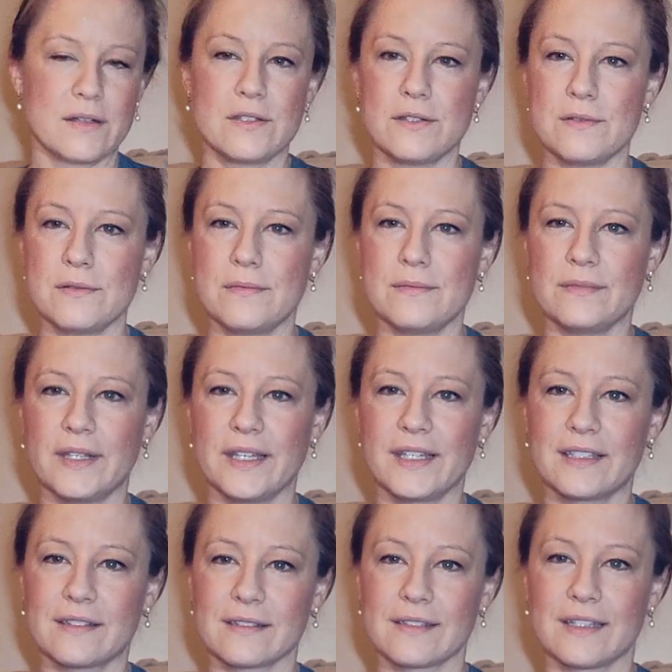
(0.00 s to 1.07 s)
do
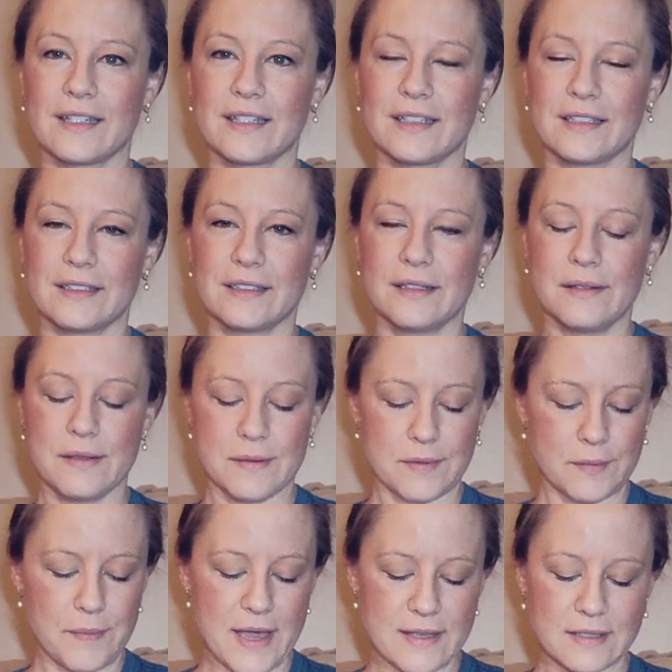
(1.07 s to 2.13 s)
like, and
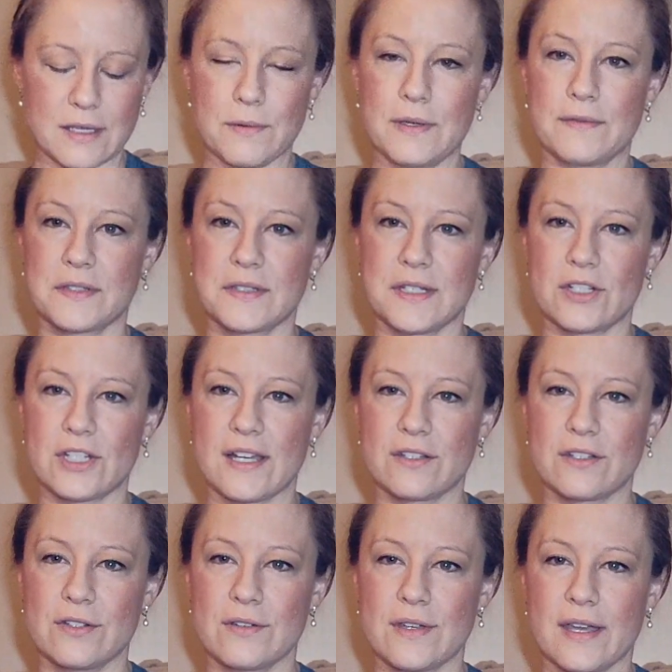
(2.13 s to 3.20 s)
the basket weave stitch
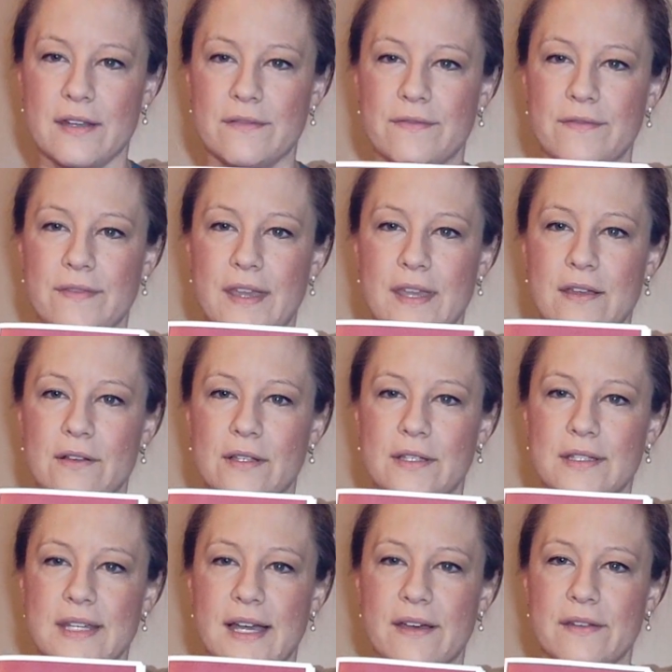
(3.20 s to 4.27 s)
has you kind of angle
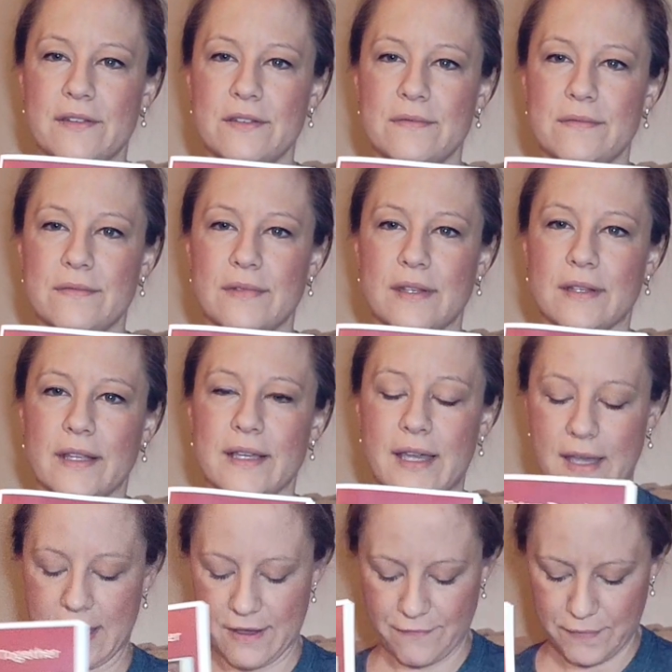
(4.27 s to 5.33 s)
it down and like
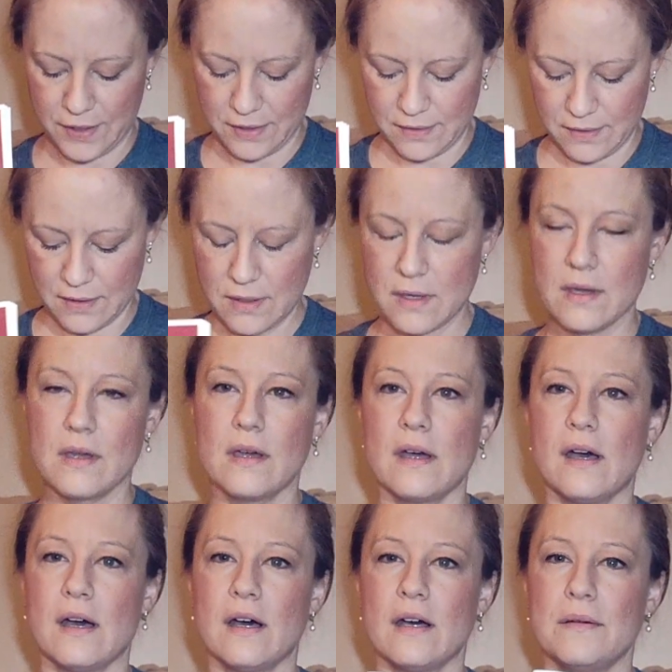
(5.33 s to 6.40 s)
I have been,
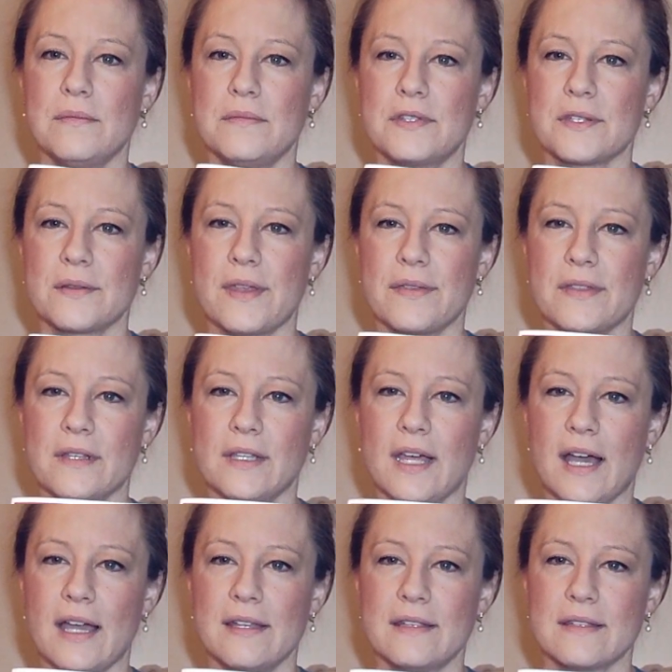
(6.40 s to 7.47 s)
so that the
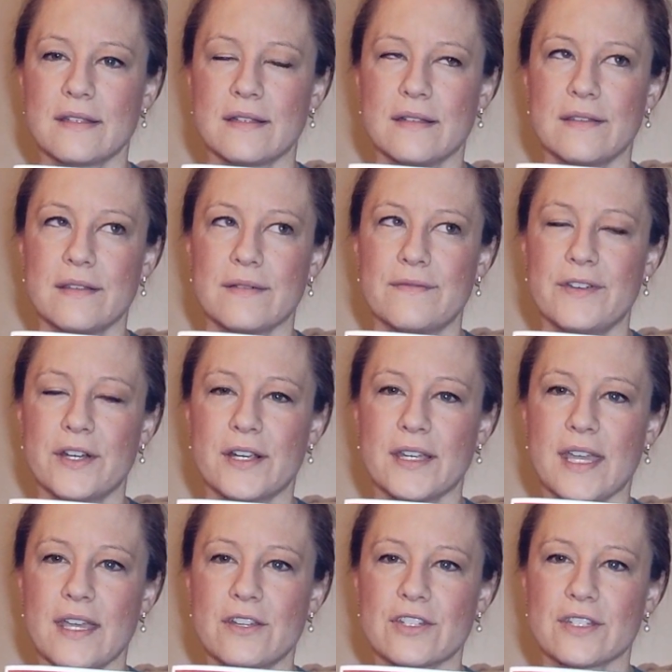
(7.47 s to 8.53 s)
lines, the
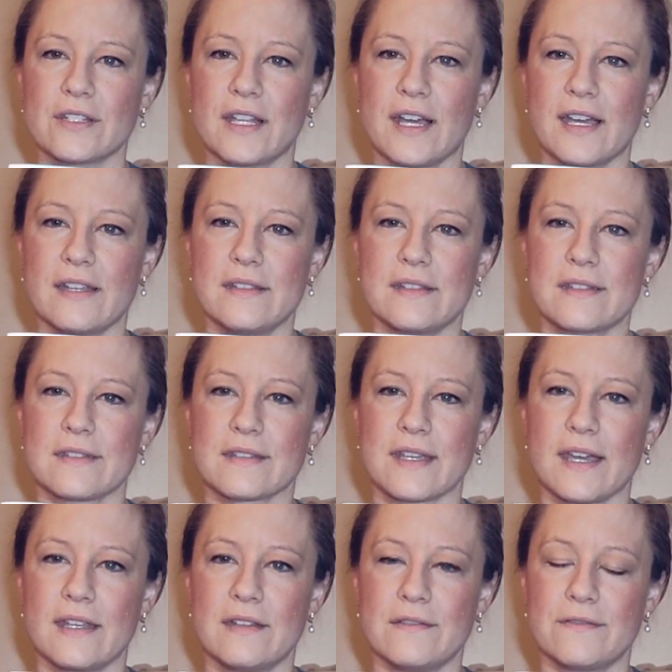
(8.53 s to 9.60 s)
variegation lines
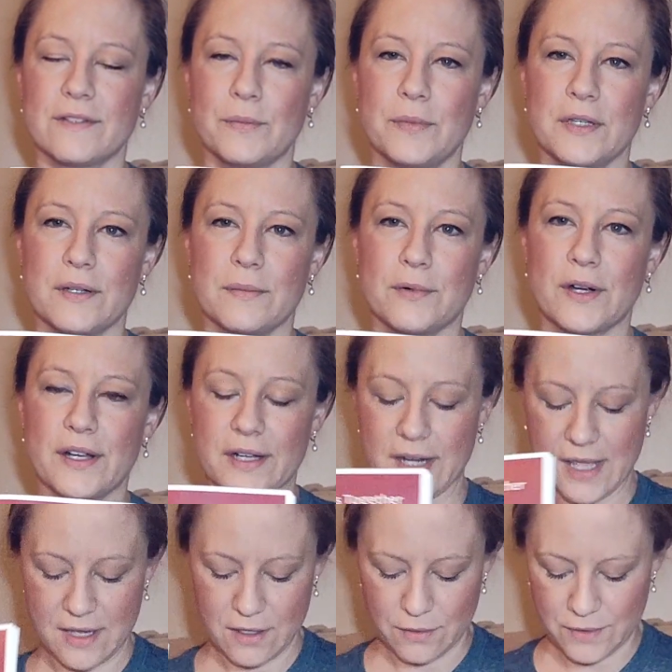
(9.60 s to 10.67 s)
kind of appear more on an
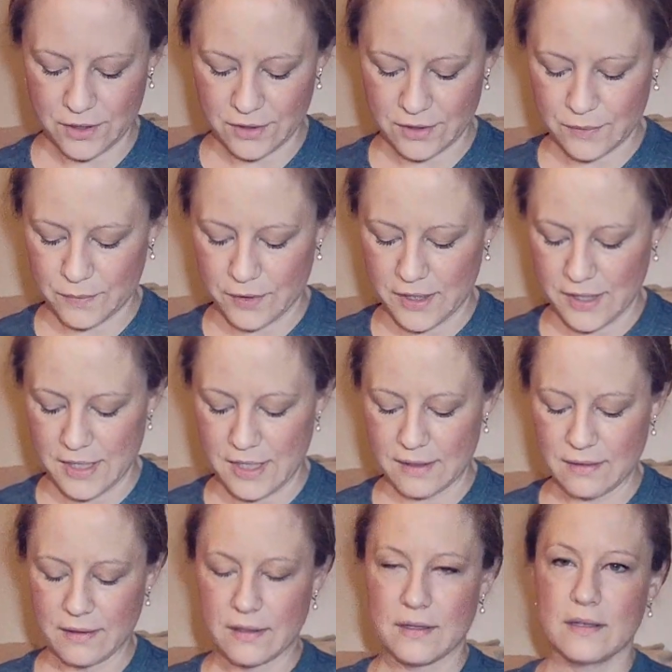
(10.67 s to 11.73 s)
angle, which looks pretty
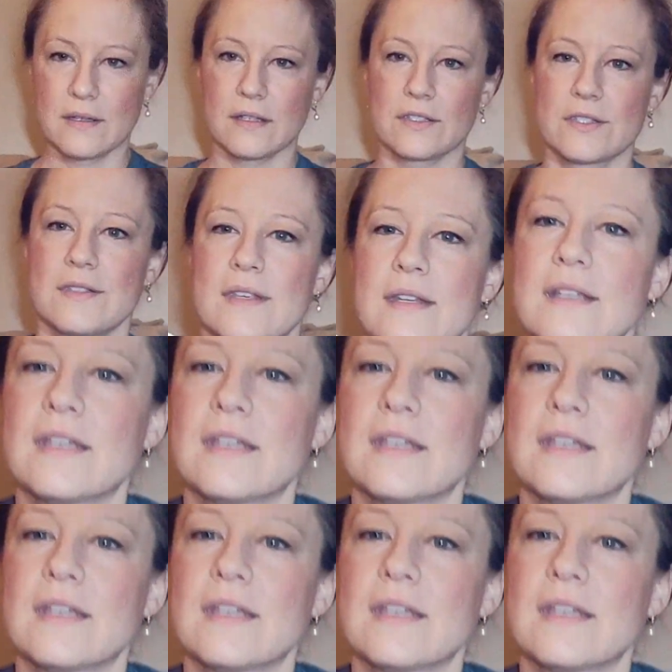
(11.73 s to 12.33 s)
neat. I'll show you that